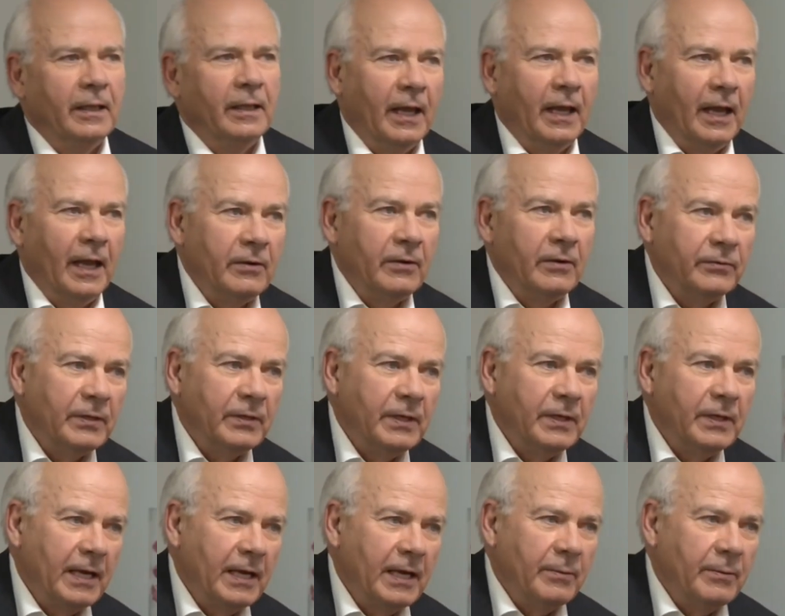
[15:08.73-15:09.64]
I don't
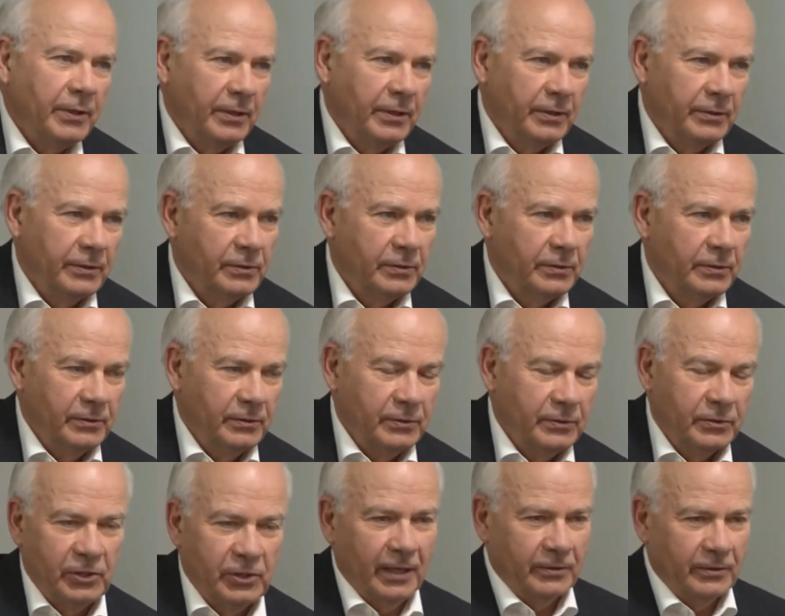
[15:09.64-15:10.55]
think anybody
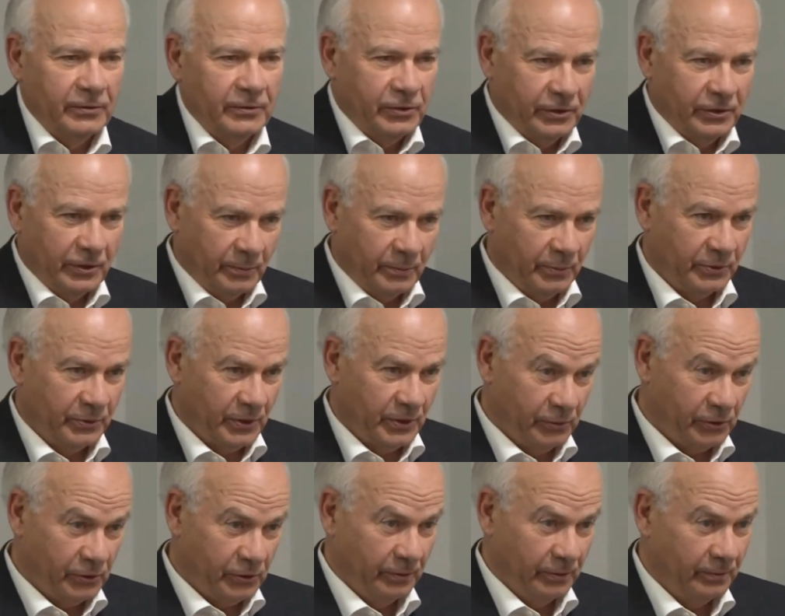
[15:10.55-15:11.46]
is challenging the
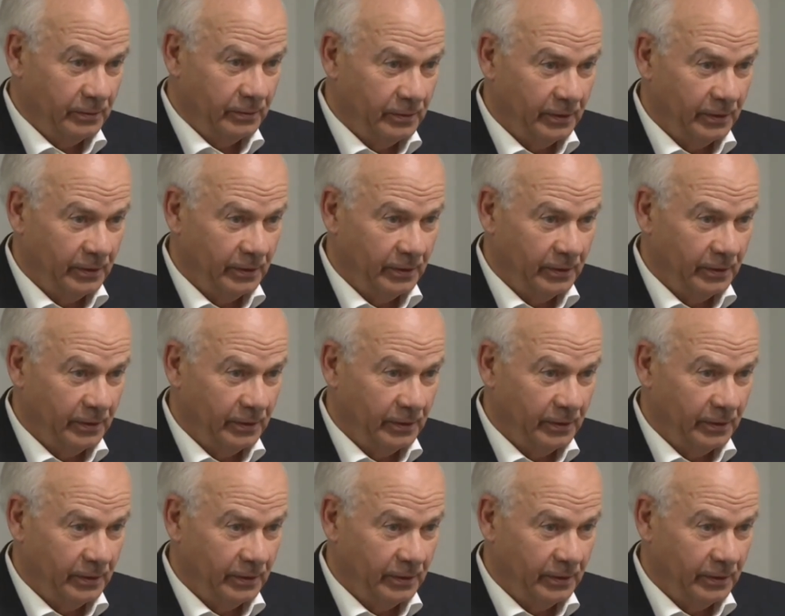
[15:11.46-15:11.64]
presumption